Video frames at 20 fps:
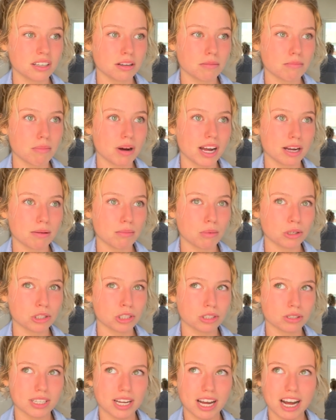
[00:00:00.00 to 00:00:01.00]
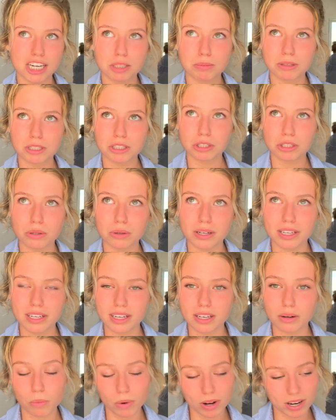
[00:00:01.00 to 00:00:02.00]
my emotional attachment it
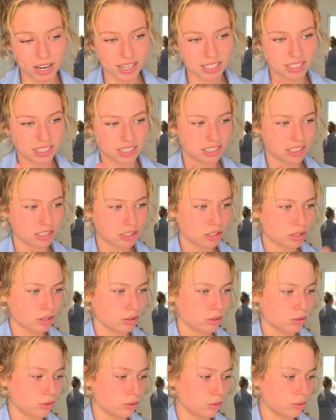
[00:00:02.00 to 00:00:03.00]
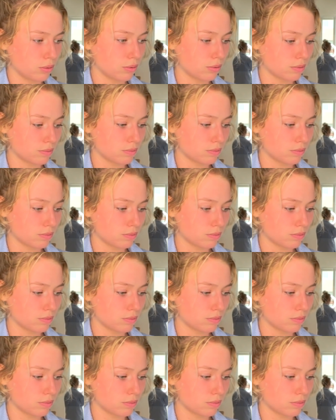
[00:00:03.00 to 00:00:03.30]
and what I did to